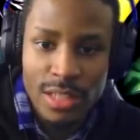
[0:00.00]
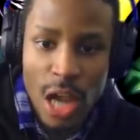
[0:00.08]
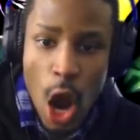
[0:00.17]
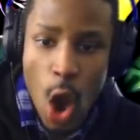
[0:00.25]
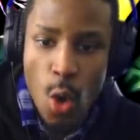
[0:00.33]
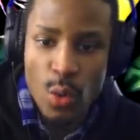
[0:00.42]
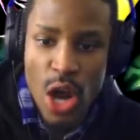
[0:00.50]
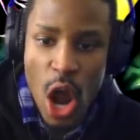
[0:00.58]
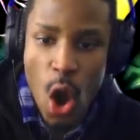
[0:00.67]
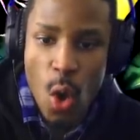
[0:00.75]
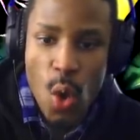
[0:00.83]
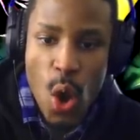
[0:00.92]

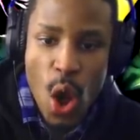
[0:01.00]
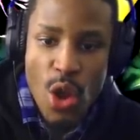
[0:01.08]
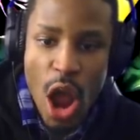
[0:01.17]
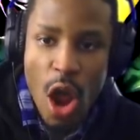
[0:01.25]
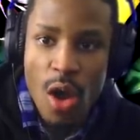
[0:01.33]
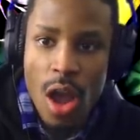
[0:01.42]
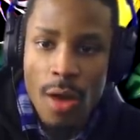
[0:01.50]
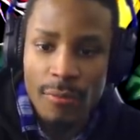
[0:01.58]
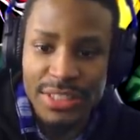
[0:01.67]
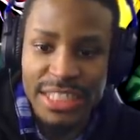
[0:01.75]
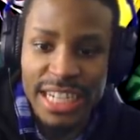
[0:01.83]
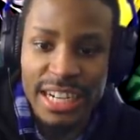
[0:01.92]
No.
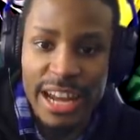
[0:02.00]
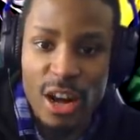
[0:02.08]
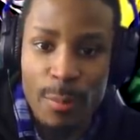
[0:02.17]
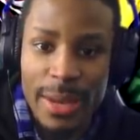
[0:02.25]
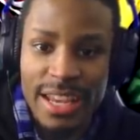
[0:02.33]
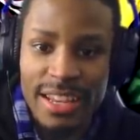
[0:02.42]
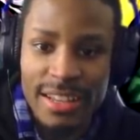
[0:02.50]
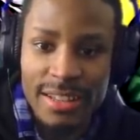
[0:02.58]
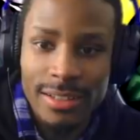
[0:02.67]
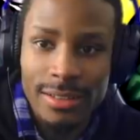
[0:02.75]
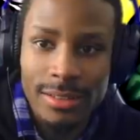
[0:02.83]
Vegeta, help me.